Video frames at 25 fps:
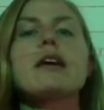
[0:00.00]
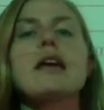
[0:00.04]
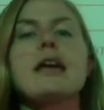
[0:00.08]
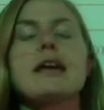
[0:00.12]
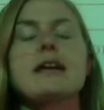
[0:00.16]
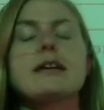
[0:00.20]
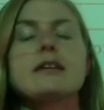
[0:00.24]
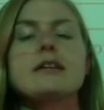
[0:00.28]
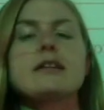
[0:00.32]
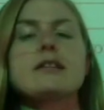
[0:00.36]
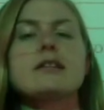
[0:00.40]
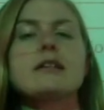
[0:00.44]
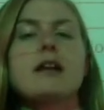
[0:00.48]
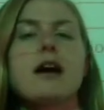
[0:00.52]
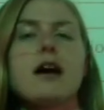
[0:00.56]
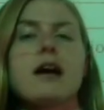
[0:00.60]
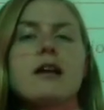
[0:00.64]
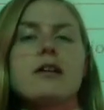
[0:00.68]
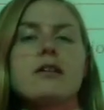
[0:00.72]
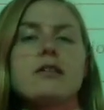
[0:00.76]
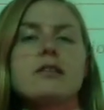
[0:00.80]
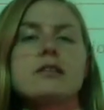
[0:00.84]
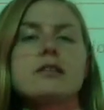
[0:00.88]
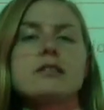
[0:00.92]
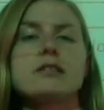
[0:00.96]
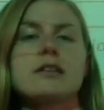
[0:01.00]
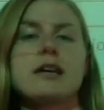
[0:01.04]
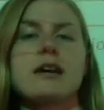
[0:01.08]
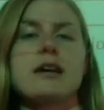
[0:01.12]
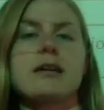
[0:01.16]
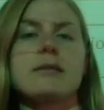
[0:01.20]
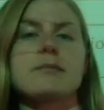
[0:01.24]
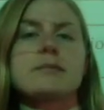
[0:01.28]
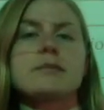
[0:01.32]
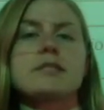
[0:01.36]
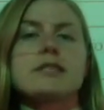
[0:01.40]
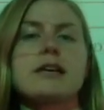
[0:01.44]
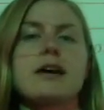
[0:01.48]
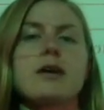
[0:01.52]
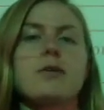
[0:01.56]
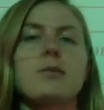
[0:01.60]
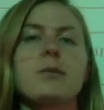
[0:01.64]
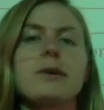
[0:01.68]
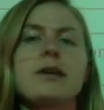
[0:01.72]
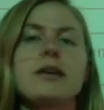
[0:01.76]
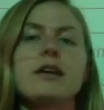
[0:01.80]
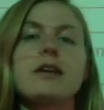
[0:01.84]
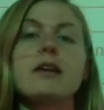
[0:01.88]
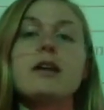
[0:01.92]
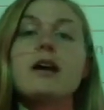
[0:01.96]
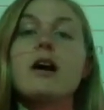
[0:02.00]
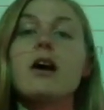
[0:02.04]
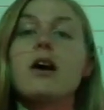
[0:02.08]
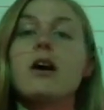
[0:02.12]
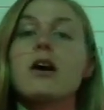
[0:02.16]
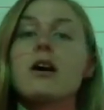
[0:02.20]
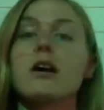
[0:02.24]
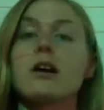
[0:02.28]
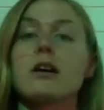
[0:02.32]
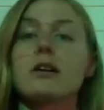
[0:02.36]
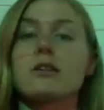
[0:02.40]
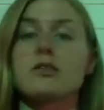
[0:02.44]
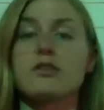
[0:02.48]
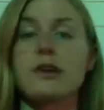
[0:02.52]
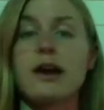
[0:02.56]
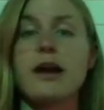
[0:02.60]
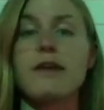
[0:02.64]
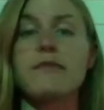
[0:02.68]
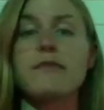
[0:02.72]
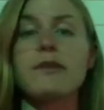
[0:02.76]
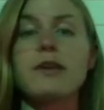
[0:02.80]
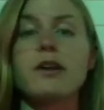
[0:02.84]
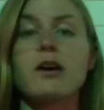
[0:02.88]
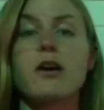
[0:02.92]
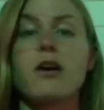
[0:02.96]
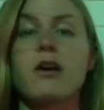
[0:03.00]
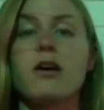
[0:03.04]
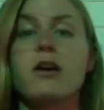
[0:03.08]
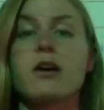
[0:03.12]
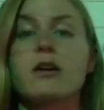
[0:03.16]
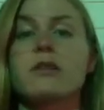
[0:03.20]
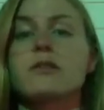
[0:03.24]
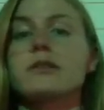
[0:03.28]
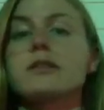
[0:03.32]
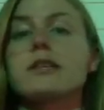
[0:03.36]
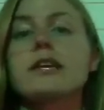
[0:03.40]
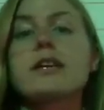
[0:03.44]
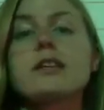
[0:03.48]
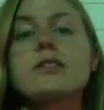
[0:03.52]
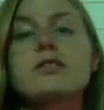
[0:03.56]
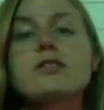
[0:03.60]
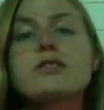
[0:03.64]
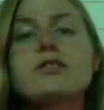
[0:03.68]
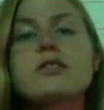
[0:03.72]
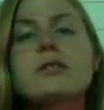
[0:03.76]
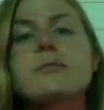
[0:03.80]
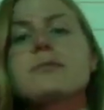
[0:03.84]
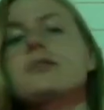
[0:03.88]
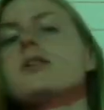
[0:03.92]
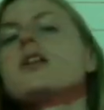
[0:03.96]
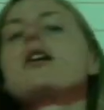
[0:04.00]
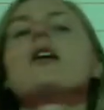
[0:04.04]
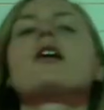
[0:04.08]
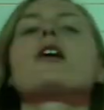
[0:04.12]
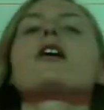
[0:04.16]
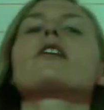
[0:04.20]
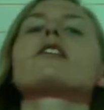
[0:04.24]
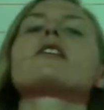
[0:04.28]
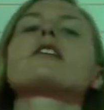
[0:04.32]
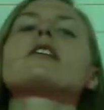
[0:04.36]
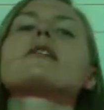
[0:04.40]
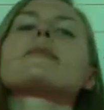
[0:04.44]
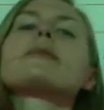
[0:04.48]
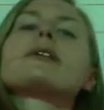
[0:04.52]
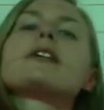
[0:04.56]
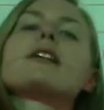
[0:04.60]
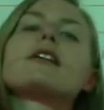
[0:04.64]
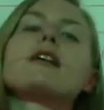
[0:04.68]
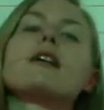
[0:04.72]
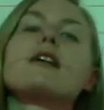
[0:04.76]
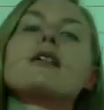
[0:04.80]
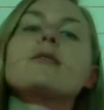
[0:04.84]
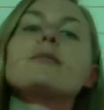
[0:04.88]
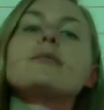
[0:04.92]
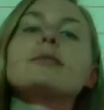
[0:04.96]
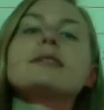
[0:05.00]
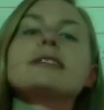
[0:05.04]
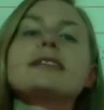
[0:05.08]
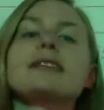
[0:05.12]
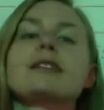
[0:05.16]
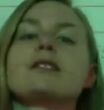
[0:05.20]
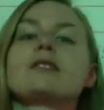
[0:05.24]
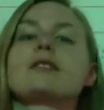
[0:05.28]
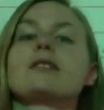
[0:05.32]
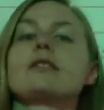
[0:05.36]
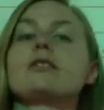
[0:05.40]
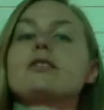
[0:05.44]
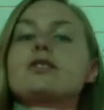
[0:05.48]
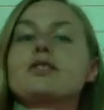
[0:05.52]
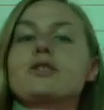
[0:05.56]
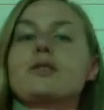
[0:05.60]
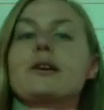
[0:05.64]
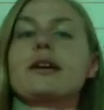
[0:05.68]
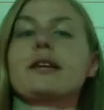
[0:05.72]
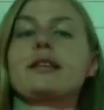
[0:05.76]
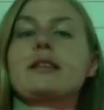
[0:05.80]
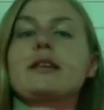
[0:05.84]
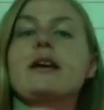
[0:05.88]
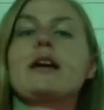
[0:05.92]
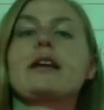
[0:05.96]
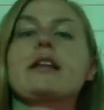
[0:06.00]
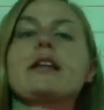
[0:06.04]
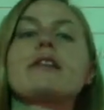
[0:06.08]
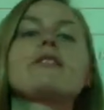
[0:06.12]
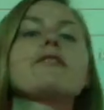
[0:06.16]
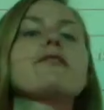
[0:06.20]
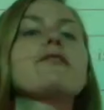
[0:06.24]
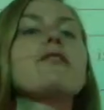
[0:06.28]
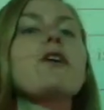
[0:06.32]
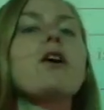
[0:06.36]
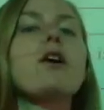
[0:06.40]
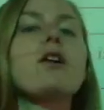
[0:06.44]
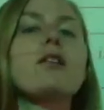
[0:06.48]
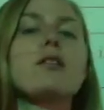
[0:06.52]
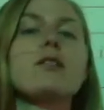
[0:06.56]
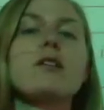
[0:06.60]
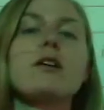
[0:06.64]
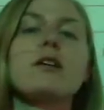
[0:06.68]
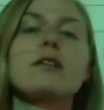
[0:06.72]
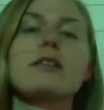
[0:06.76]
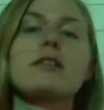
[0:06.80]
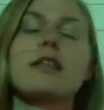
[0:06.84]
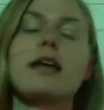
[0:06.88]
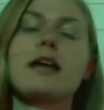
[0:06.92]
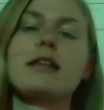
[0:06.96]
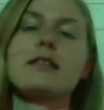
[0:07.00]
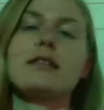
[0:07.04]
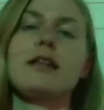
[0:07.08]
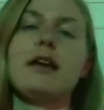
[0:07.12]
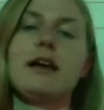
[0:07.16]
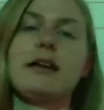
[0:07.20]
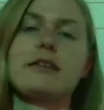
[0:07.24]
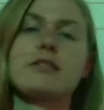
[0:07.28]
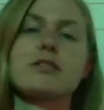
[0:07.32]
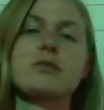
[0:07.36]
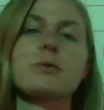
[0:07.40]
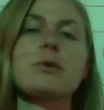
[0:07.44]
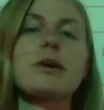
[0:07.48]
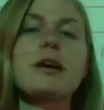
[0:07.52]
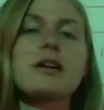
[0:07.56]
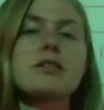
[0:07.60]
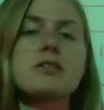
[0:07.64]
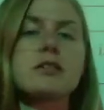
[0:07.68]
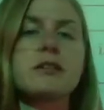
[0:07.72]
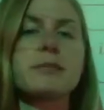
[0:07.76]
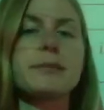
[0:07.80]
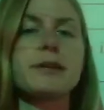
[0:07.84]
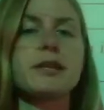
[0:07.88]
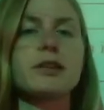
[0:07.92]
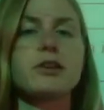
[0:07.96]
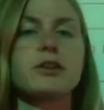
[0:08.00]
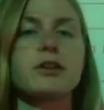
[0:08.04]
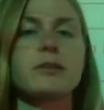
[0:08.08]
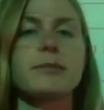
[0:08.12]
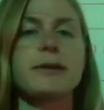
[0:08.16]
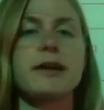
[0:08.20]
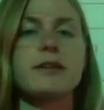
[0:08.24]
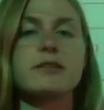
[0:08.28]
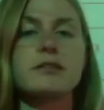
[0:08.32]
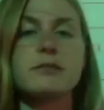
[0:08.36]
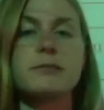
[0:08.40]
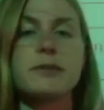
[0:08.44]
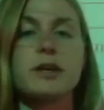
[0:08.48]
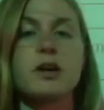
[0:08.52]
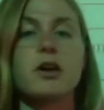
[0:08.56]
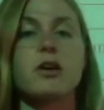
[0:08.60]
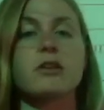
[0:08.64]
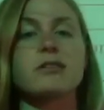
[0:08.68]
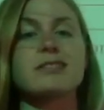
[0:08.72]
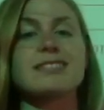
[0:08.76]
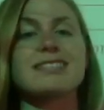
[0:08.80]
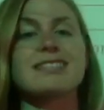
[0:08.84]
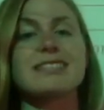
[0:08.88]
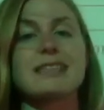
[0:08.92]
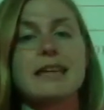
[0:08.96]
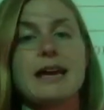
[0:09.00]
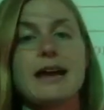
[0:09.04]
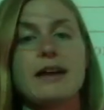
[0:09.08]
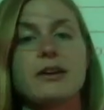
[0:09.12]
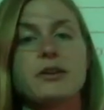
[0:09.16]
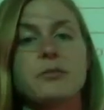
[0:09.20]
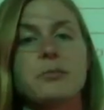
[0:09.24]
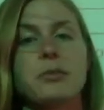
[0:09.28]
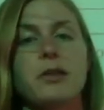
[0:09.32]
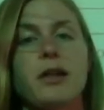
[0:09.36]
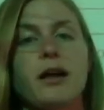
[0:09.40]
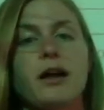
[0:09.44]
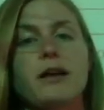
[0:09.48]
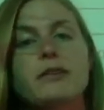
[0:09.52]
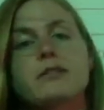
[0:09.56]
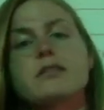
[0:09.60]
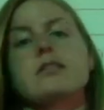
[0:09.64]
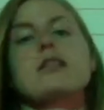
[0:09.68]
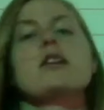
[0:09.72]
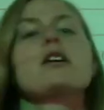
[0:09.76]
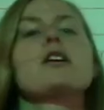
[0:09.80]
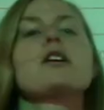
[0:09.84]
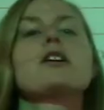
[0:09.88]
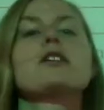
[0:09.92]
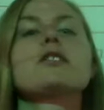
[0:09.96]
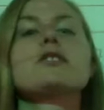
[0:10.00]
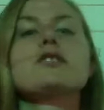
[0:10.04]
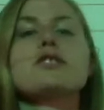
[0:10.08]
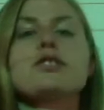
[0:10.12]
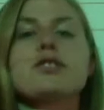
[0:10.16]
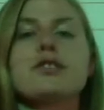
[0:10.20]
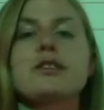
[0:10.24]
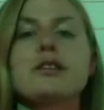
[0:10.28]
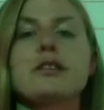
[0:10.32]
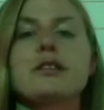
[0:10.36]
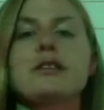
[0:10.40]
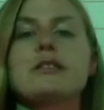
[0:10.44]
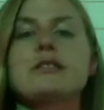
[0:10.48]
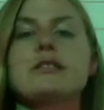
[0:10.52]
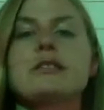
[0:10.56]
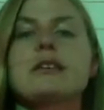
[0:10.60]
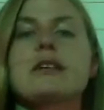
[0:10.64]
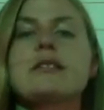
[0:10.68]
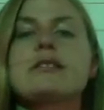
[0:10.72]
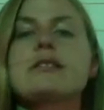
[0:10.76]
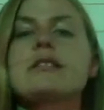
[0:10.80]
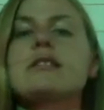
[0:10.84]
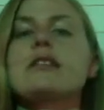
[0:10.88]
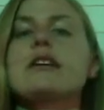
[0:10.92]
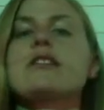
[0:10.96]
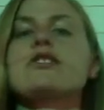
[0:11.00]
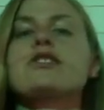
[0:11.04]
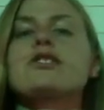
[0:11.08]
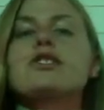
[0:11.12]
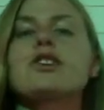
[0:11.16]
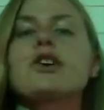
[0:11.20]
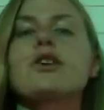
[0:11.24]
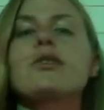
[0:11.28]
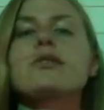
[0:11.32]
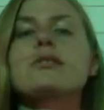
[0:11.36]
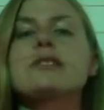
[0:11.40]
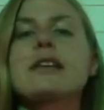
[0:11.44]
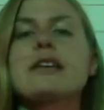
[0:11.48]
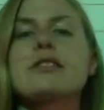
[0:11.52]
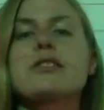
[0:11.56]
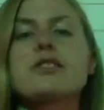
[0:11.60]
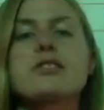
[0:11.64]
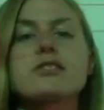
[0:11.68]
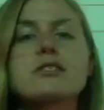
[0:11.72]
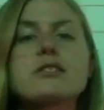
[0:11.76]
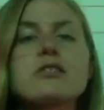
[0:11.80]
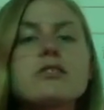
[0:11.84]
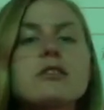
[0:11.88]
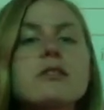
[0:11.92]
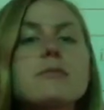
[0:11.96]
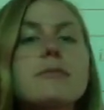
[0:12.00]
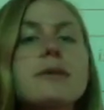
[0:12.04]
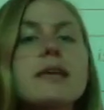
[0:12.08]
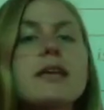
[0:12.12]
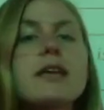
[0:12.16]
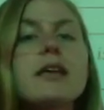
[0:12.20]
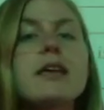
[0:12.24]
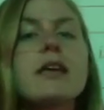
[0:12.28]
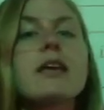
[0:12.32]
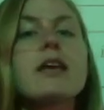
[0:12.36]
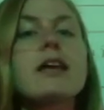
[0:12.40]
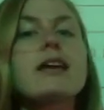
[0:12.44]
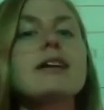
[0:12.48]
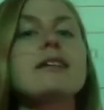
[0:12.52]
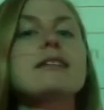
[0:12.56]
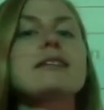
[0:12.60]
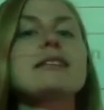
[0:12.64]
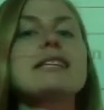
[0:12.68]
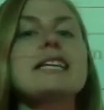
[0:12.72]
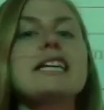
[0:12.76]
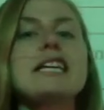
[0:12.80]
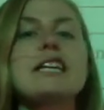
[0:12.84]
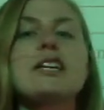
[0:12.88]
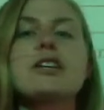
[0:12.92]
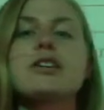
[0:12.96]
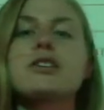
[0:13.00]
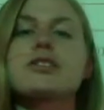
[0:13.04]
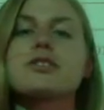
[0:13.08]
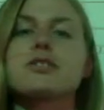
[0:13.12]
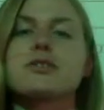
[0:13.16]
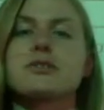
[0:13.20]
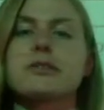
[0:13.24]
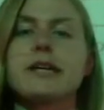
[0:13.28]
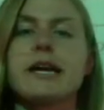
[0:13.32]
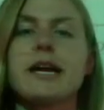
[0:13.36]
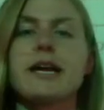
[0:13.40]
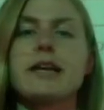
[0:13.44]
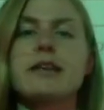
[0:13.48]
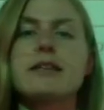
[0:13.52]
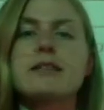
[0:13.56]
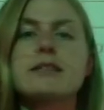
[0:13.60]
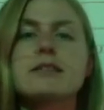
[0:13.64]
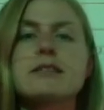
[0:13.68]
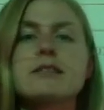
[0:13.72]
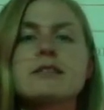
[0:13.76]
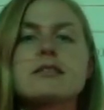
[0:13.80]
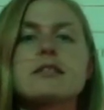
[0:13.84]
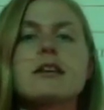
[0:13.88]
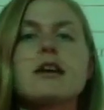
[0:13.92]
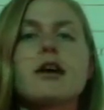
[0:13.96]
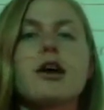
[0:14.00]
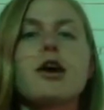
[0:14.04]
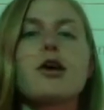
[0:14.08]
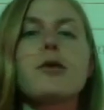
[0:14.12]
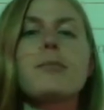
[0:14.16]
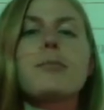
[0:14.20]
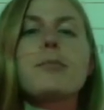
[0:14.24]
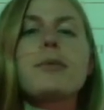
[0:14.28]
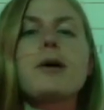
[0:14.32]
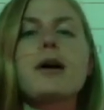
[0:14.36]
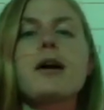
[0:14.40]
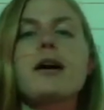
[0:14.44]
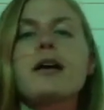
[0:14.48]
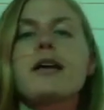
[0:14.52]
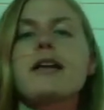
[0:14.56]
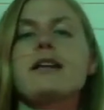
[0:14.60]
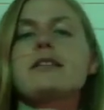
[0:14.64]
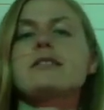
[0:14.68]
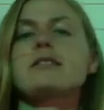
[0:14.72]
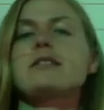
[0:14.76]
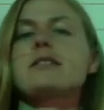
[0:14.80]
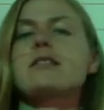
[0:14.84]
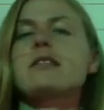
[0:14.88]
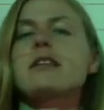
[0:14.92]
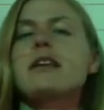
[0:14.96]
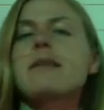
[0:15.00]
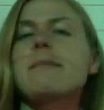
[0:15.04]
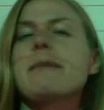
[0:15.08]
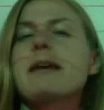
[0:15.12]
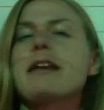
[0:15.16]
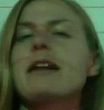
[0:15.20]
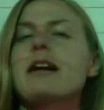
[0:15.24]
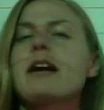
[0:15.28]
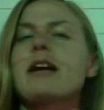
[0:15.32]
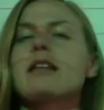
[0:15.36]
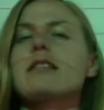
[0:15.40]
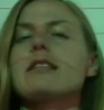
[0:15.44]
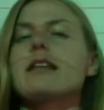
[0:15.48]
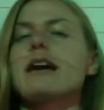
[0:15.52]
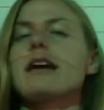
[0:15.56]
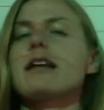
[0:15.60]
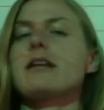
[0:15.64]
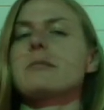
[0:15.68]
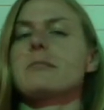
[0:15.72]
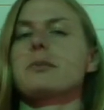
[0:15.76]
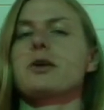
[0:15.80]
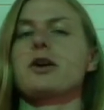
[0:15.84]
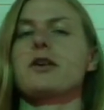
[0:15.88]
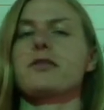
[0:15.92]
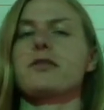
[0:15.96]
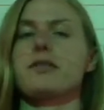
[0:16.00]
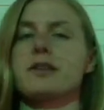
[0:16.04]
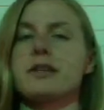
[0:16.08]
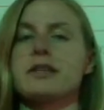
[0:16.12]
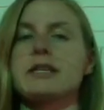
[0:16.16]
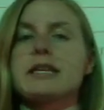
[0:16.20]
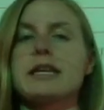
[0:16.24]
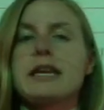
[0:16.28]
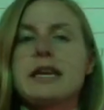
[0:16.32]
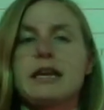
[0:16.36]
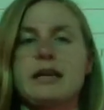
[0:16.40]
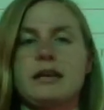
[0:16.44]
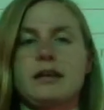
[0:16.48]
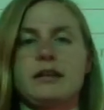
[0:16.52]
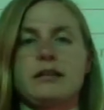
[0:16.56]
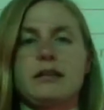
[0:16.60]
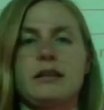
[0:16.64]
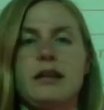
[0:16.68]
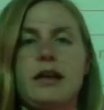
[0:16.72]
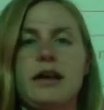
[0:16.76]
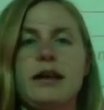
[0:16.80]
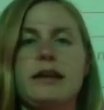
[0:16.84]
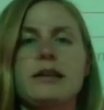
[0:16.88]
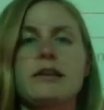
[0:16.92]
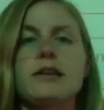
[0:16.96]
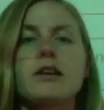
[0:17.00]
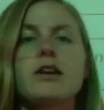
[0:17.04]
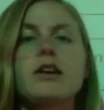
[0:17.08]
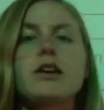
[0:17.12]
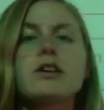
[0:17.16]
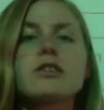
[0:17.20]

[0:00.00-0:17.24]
And not all the times that we are graphing our relationships are they being a completely straight line and follow along that line. So we're actually going to be learning about something called scatter plots during this lesson that shows that there still can be linear trends, but they may not line up perfectly in a line.